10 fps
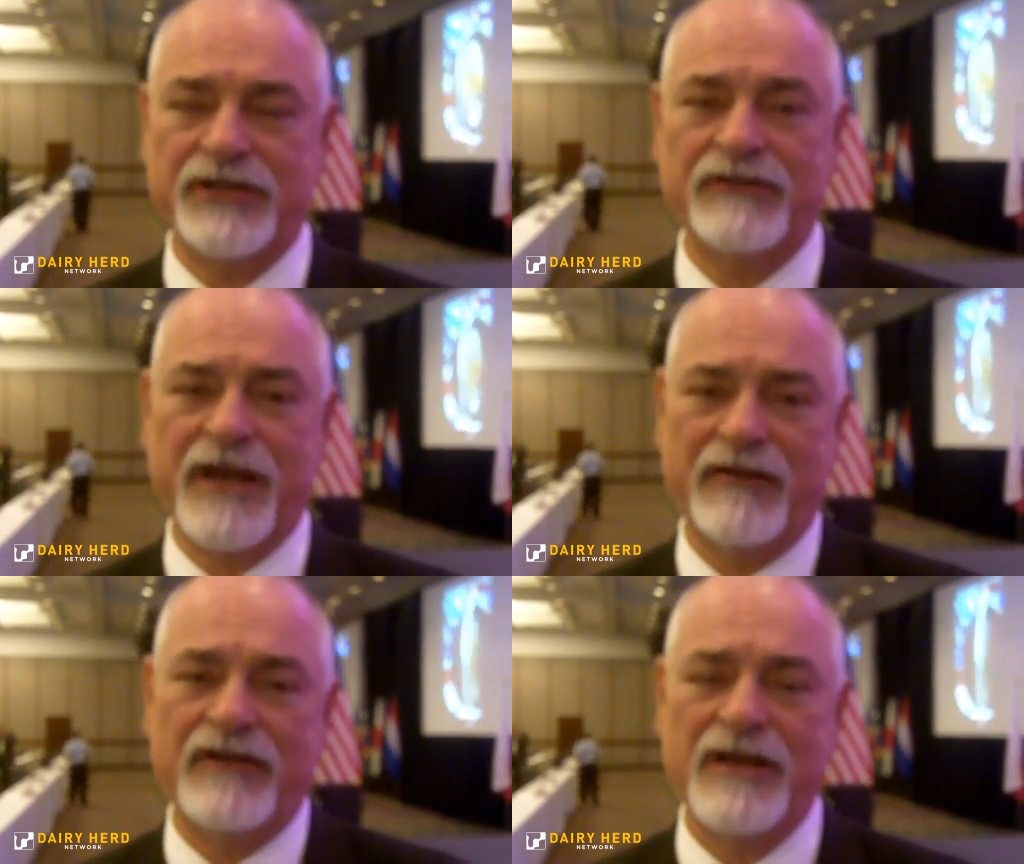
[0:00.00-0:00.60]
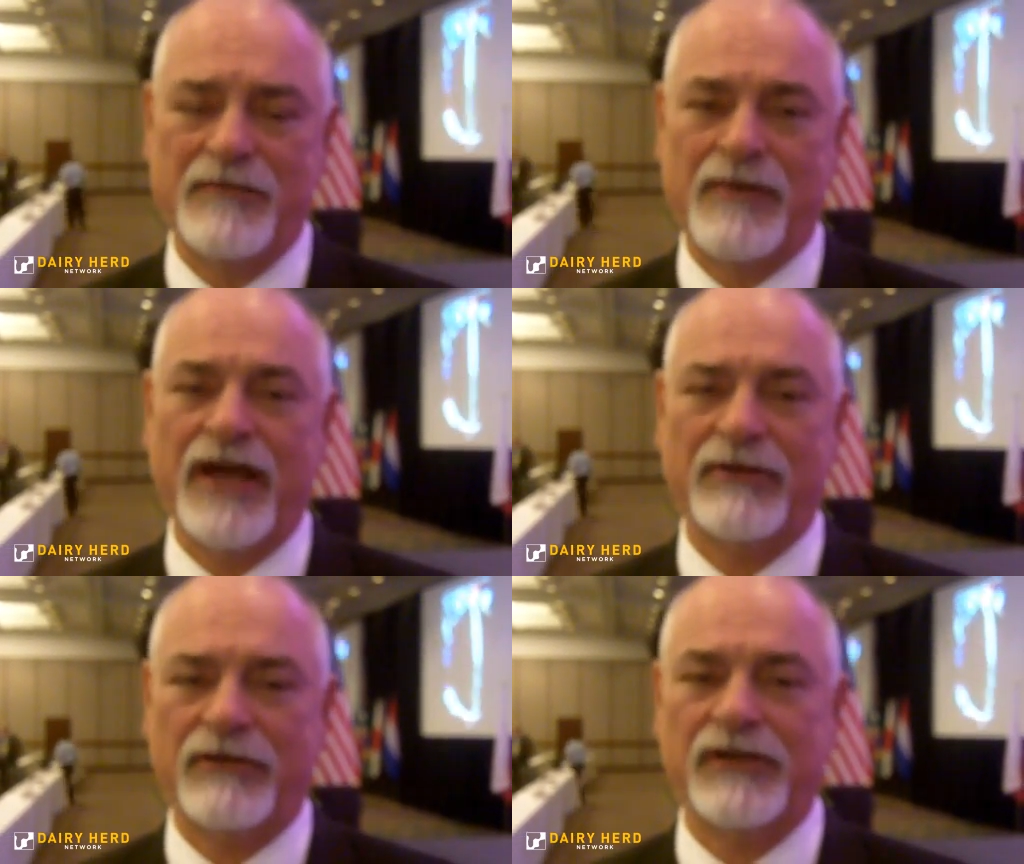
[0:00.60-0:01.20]
And you've had
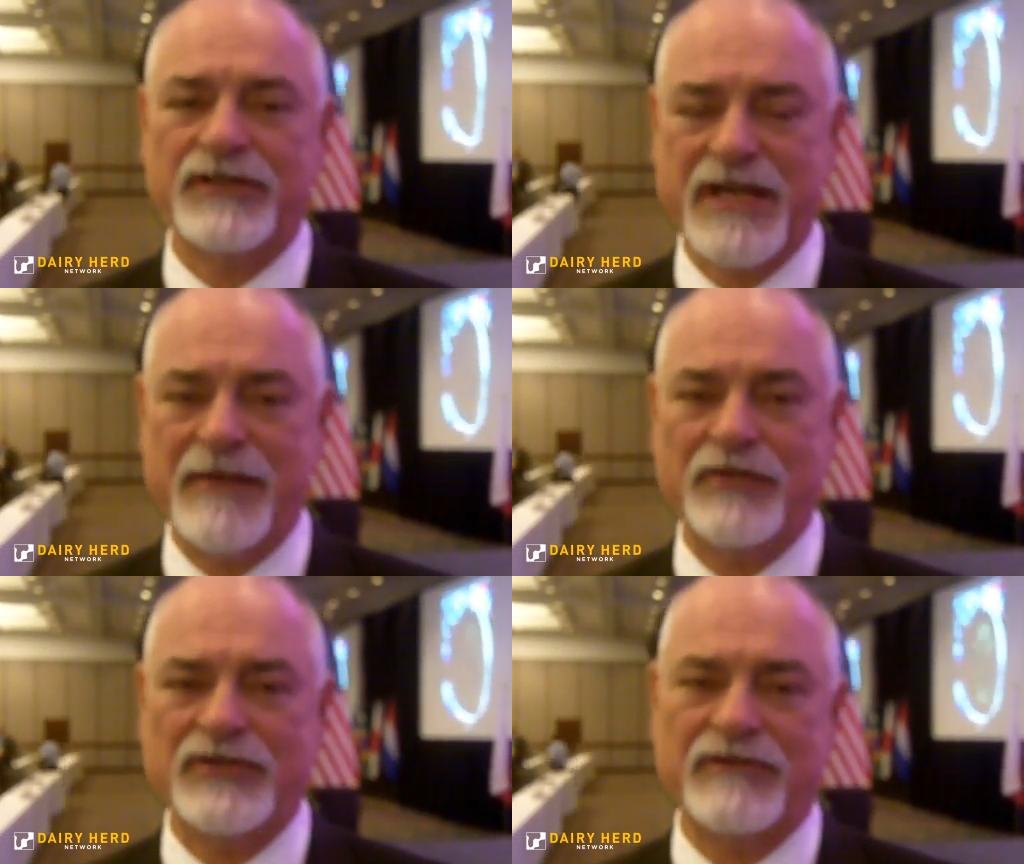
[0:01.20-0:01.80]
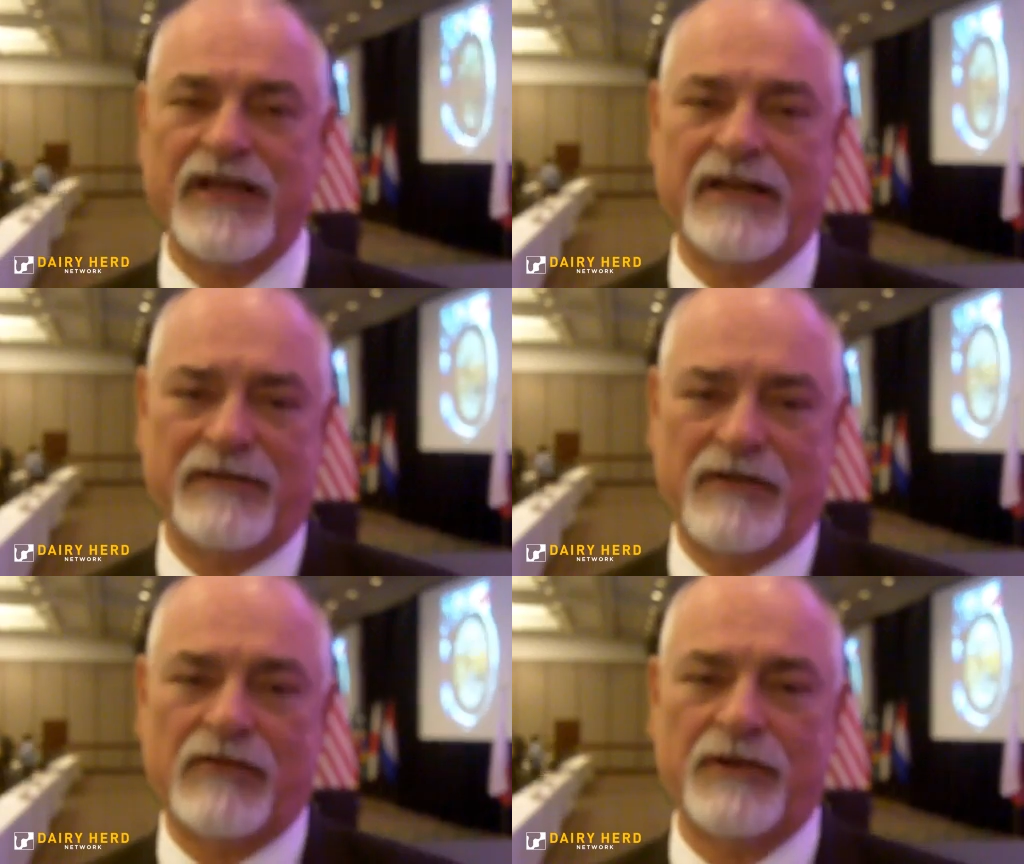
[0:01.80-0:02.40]
micro examples of that
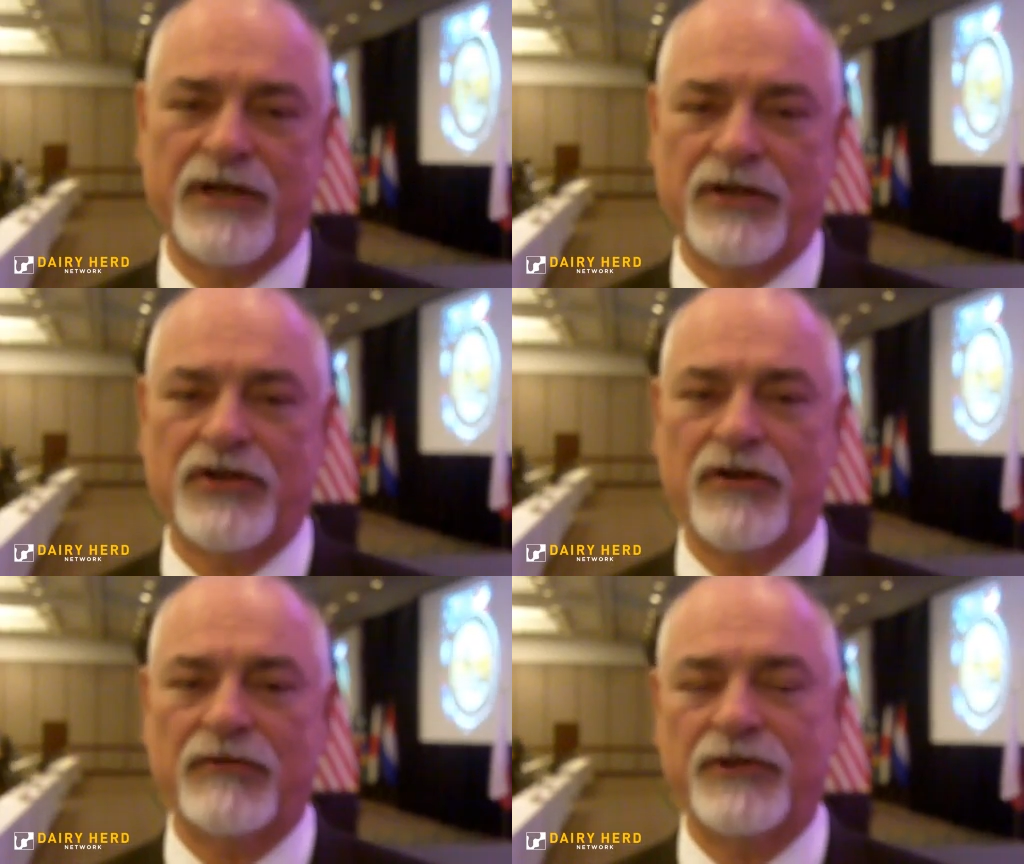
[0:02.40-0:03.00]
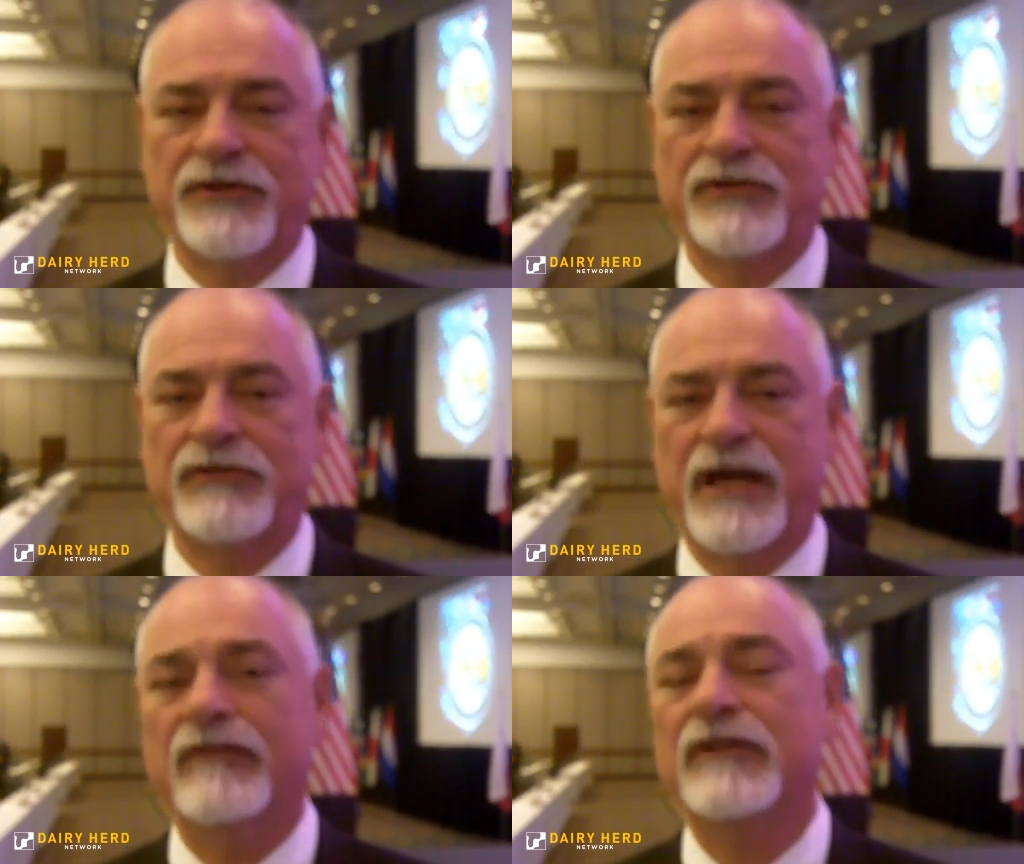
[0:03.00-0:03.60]
have already occurred when you do
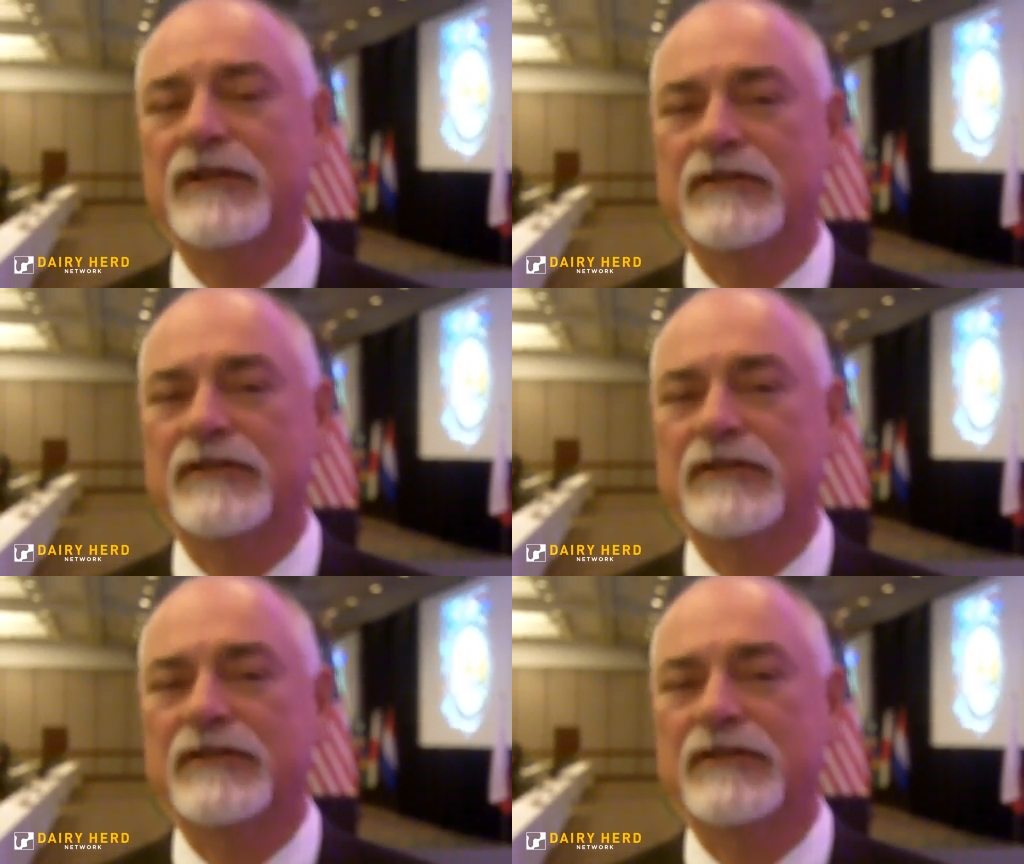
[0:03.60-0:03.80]
have